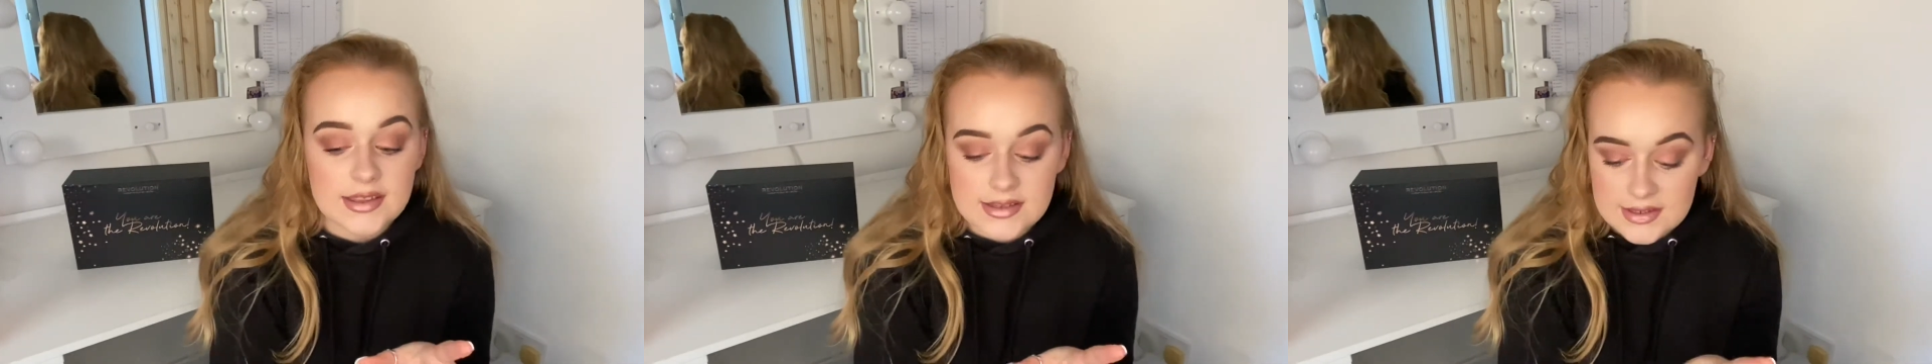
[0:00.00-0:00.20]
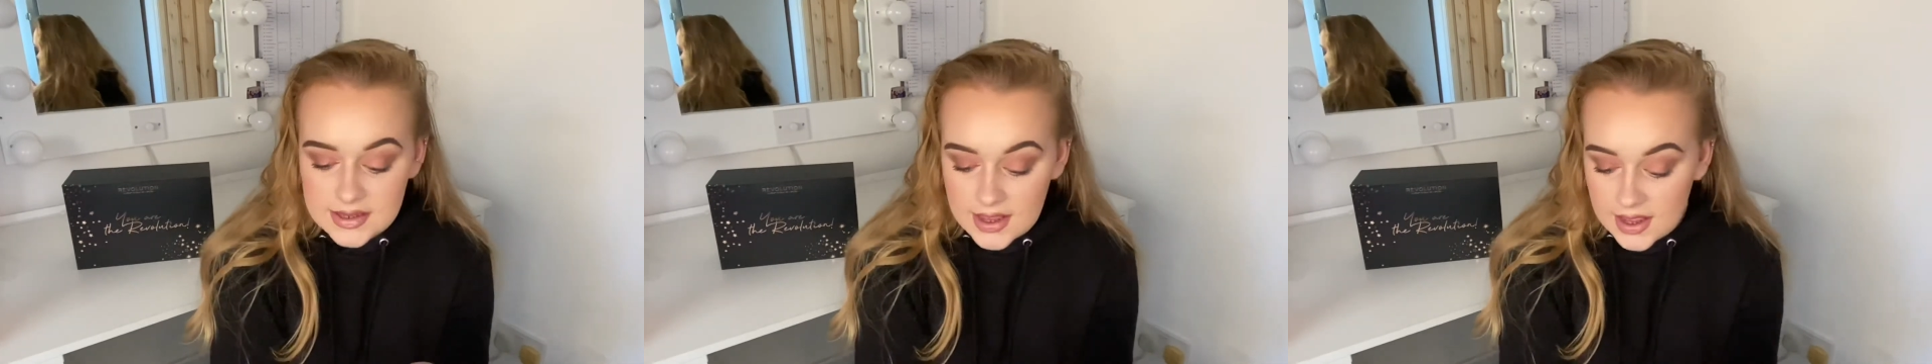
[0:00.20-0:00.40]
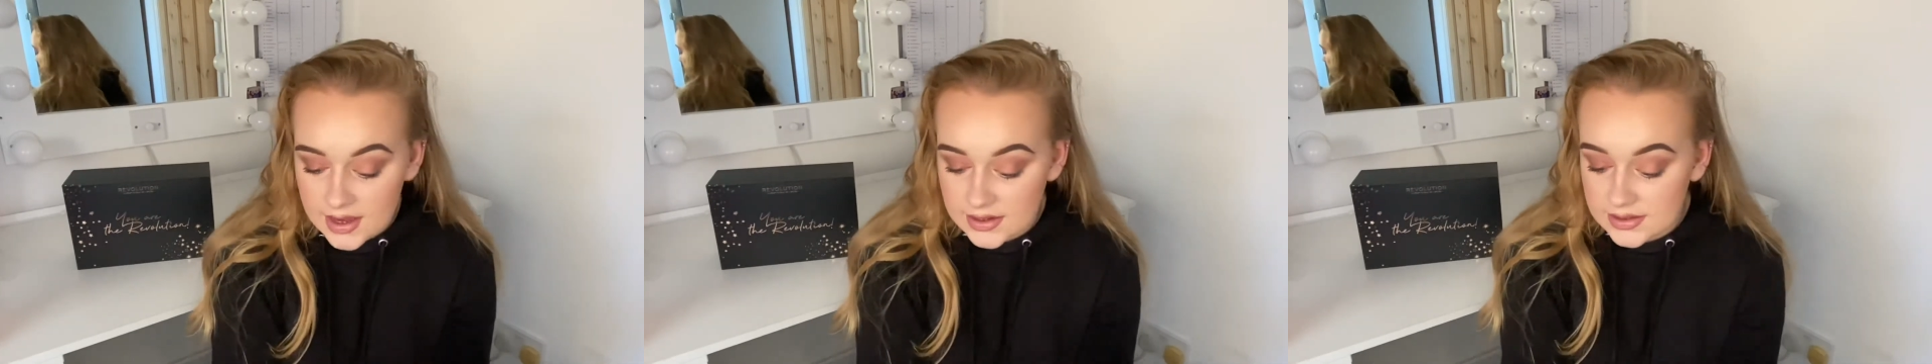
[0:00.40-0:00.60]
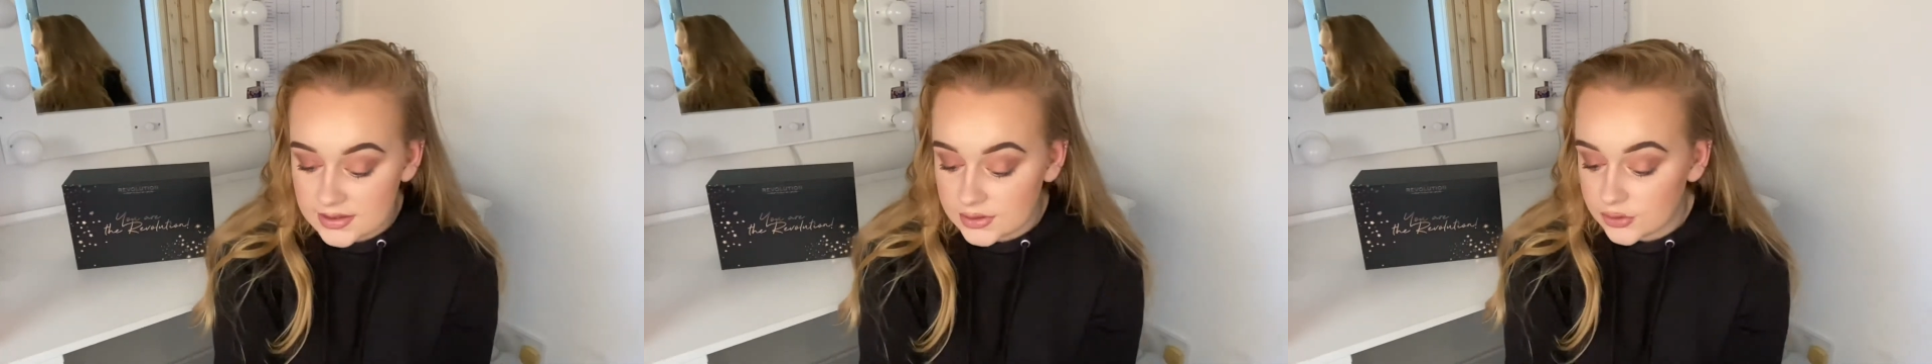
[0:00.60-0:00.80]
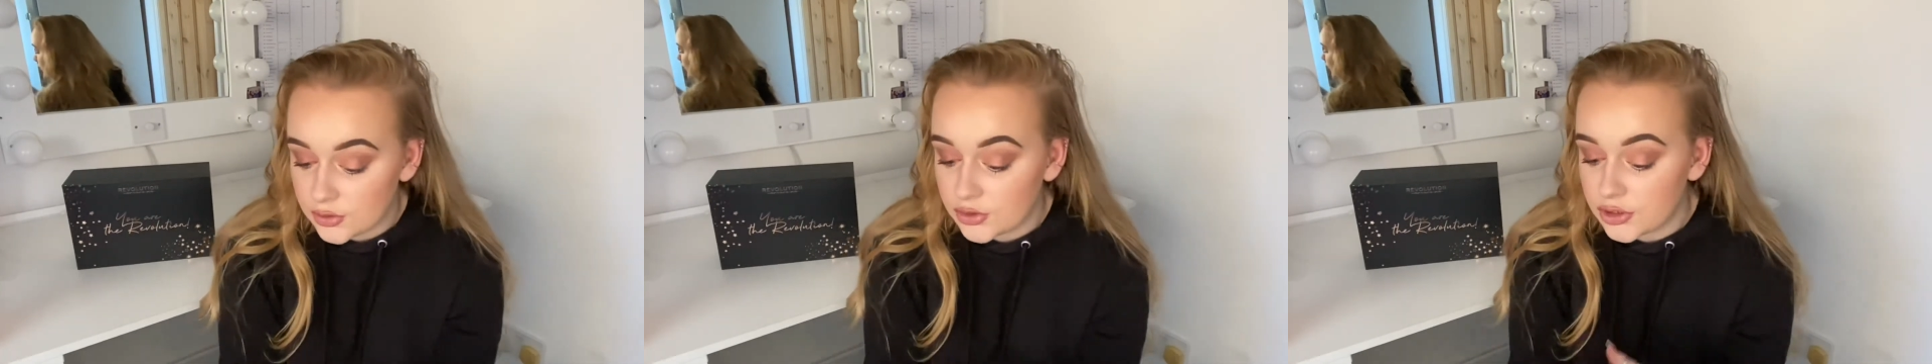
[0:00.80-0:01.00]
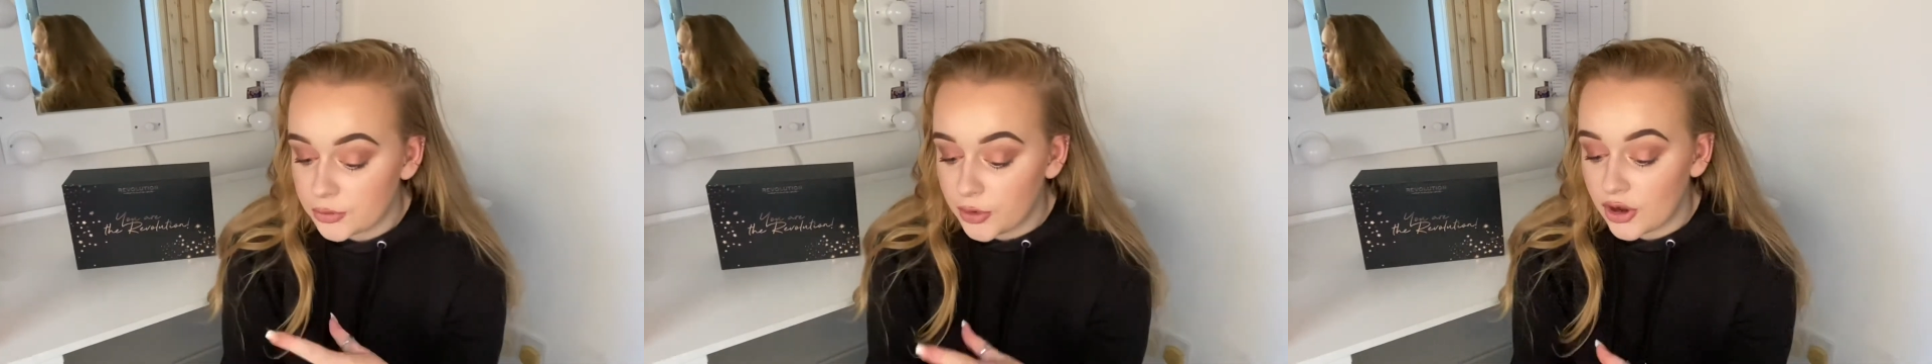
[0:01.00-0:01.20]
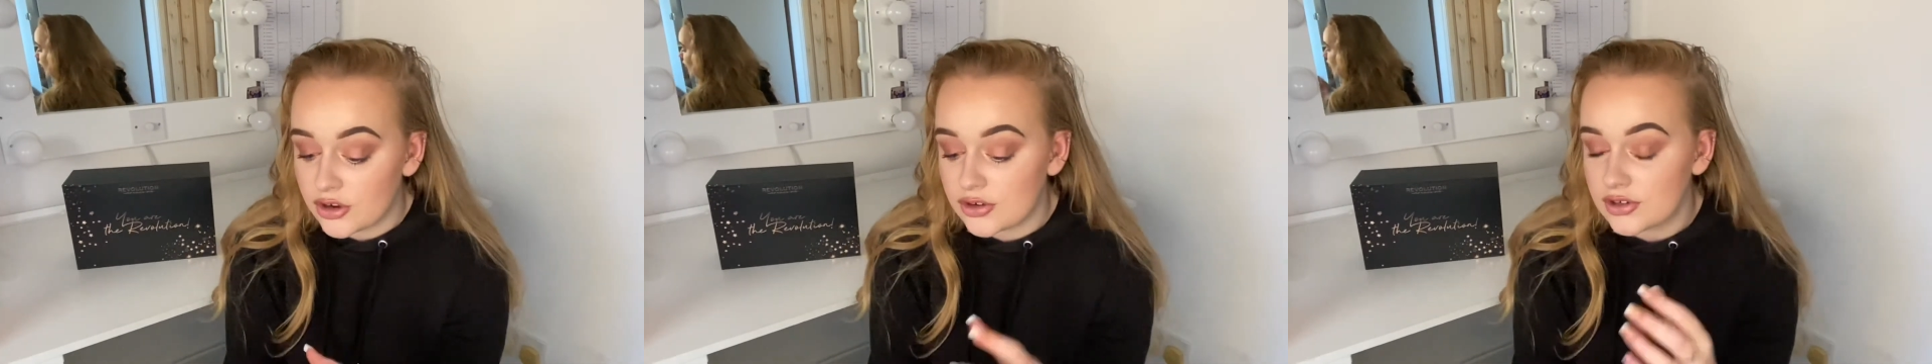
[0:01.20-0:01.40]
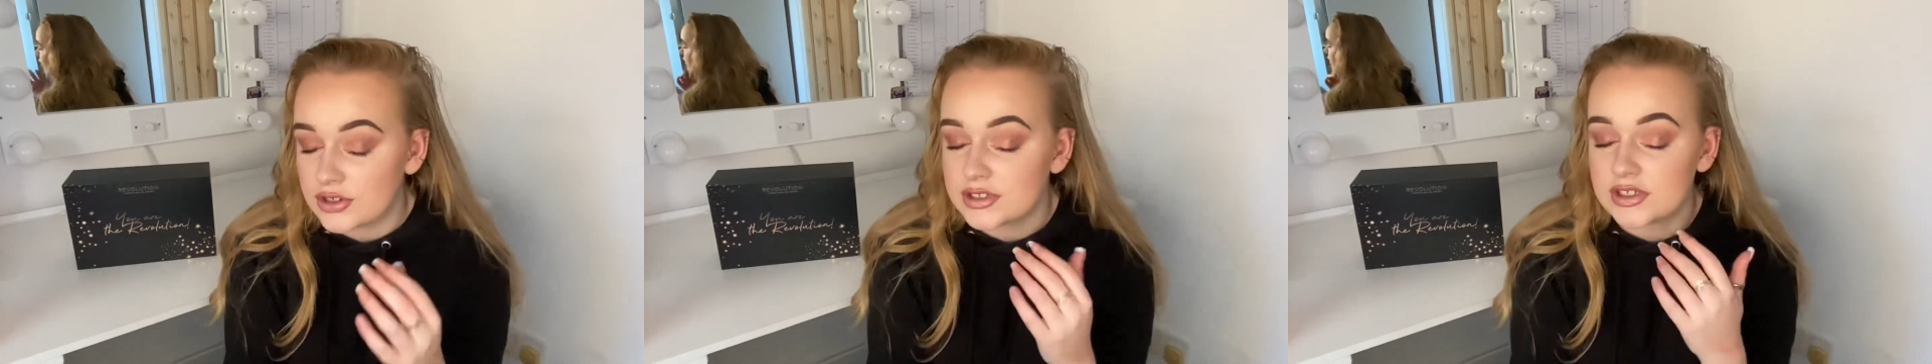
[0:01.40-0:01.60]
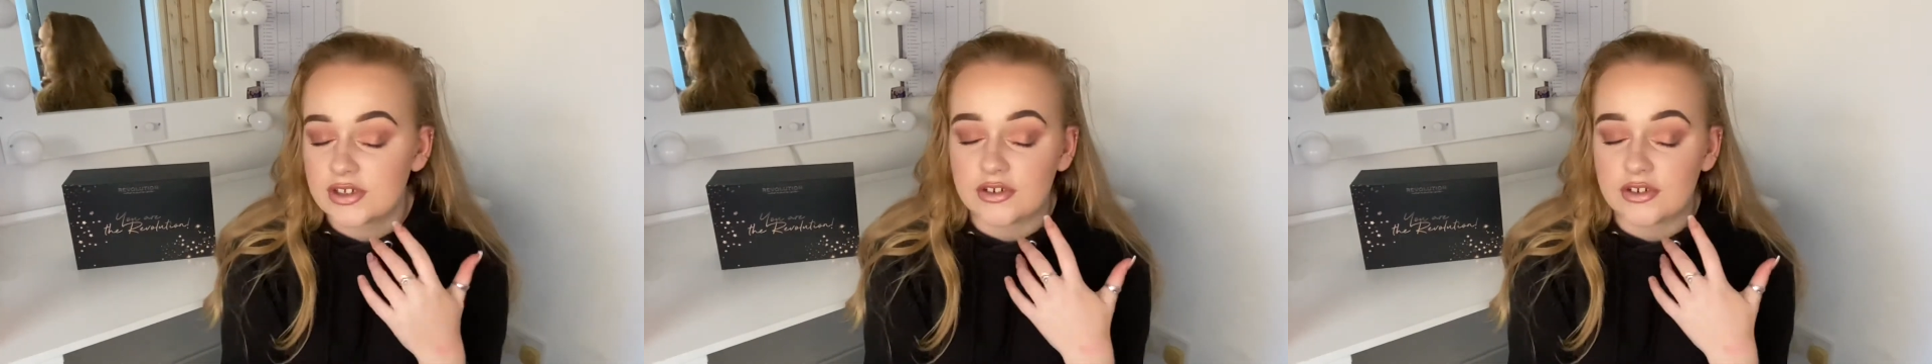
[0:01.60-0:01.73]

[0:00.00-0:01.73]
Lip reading: and all the products are